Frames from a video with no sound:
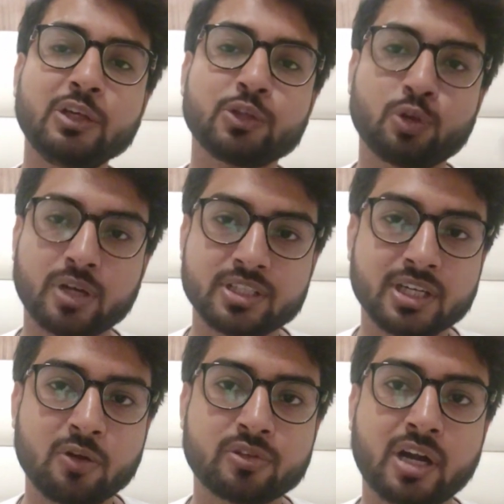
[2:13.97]
So you can
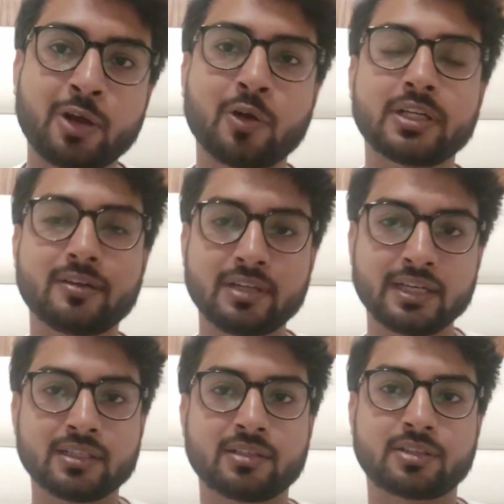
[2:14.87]
check out Cryo. I'll give a
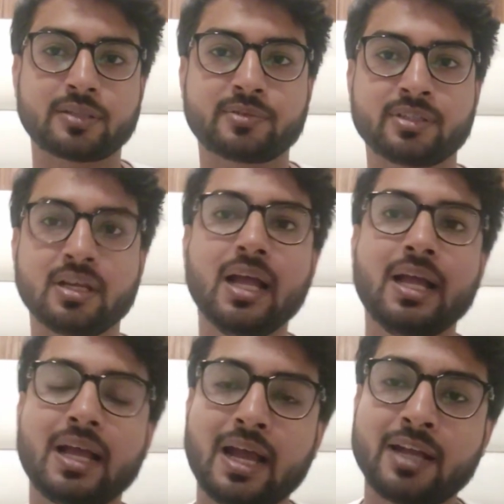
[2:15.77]
link in the description,
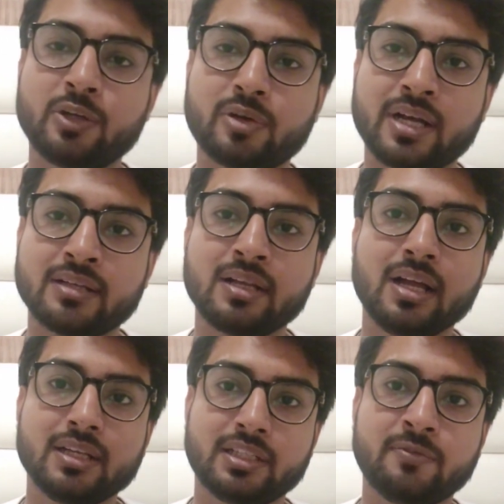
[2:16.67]
and you can
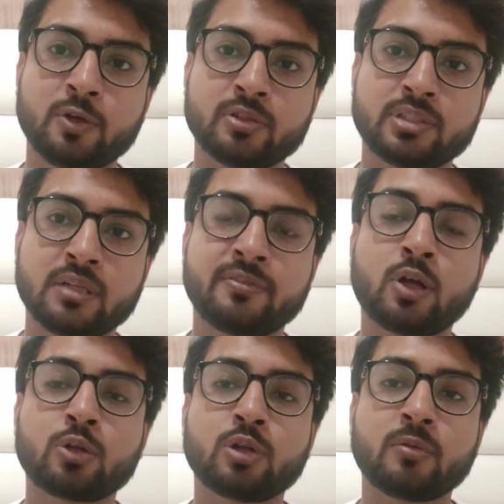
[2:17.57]
see for yourself. They
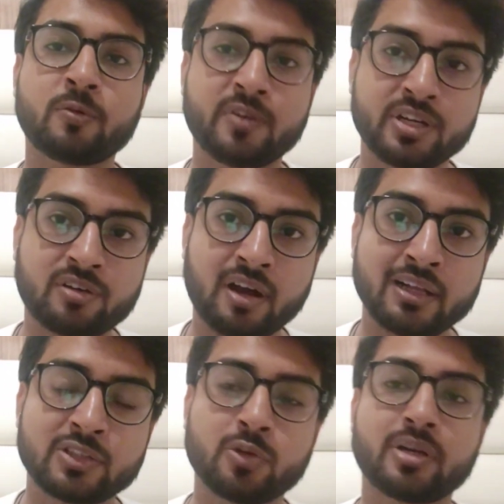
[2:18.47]
also have a free
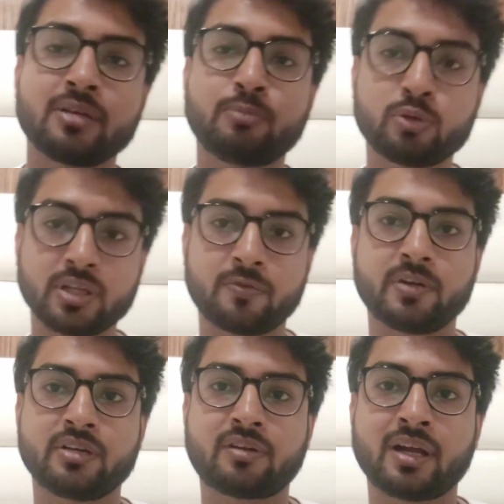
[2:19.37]
trial, so you can book their
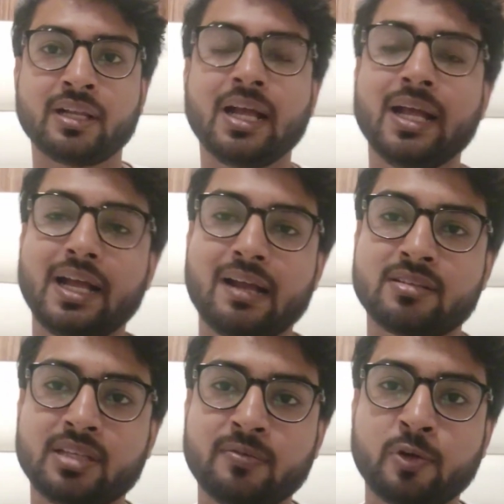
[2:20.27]
free trial
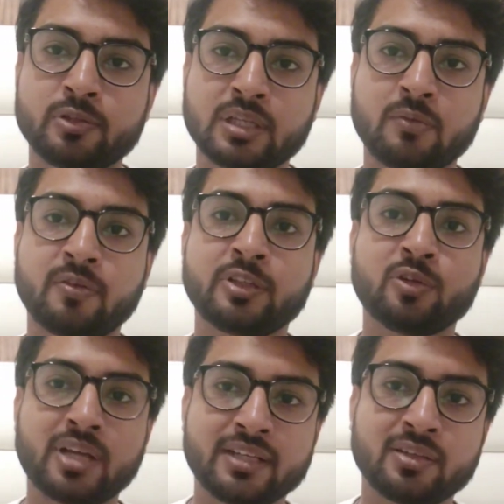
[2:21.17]
and see for yourself whether
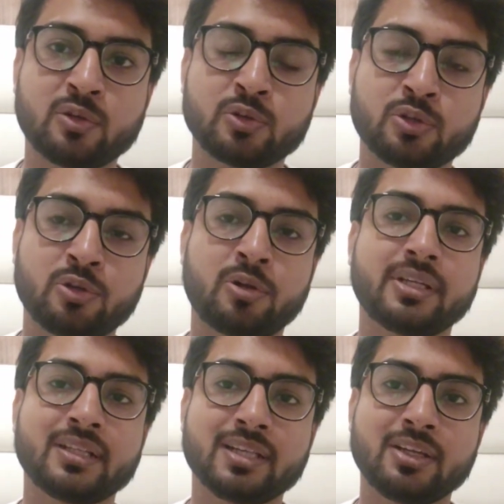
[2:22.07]
you like the course or not,
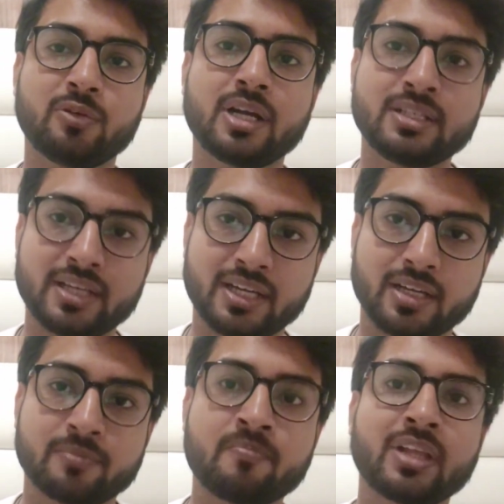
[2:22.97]
and then you can take
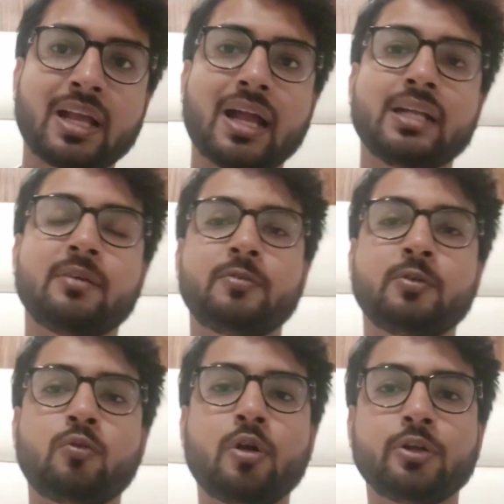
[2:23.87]
it. And if
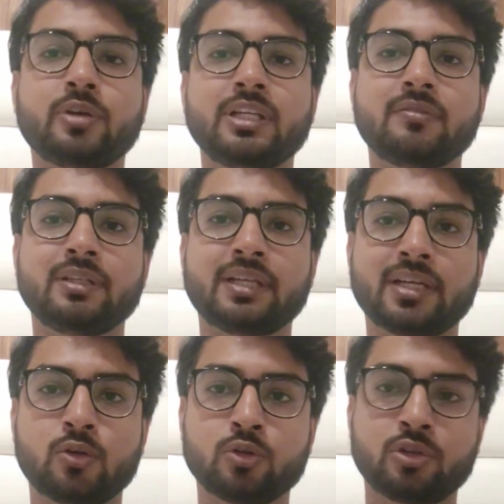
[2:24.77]
you want, you can even take
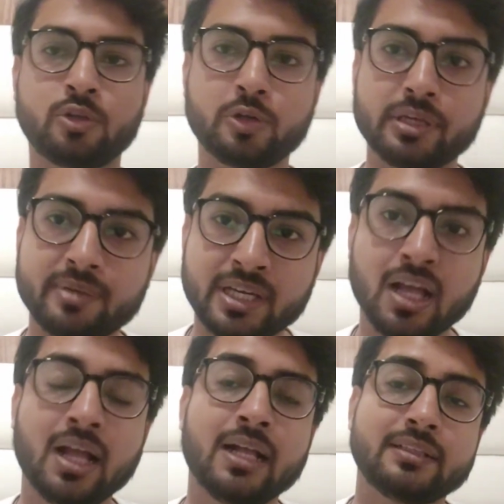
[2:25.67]
a course on Udemy.
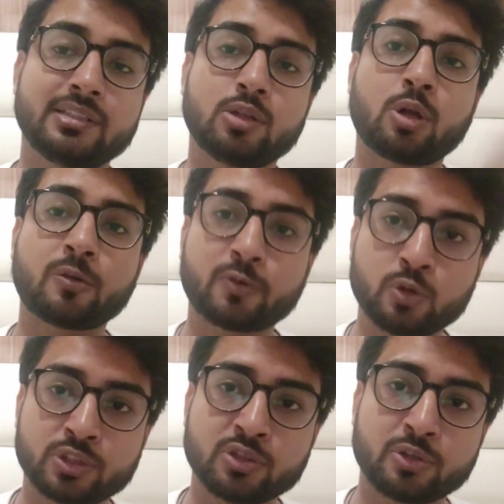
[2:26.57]
There's a lot of
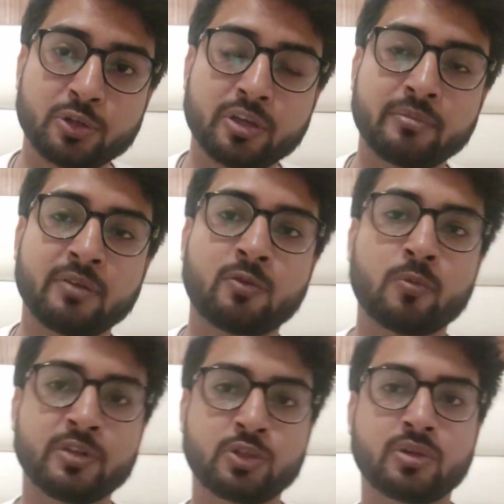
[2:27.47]
courses on Udemy
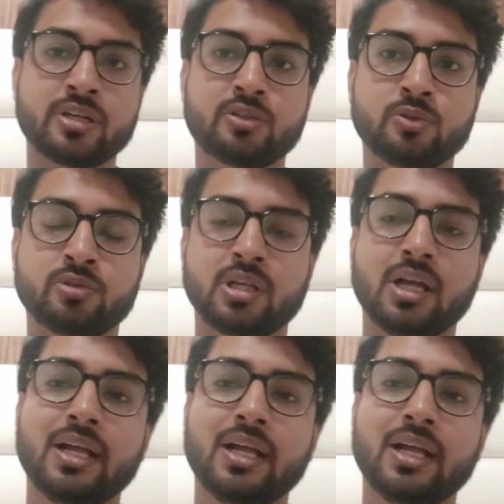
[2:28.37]
from which you can choose,